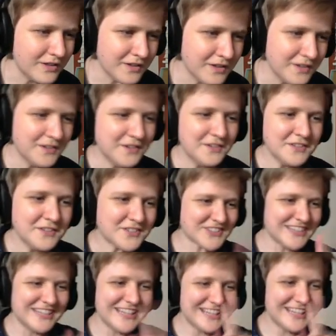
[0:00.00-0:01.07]
Good work.
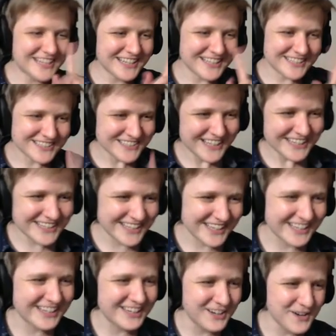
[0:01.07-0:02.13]
Sneaky,
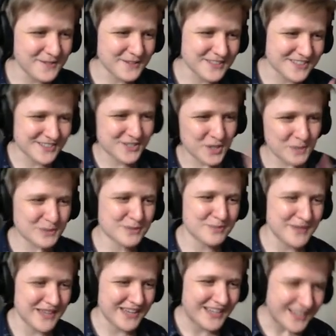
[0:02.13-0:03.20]
sneaky. He almost duped
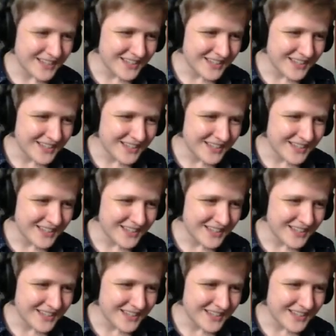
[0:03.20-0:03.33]
me.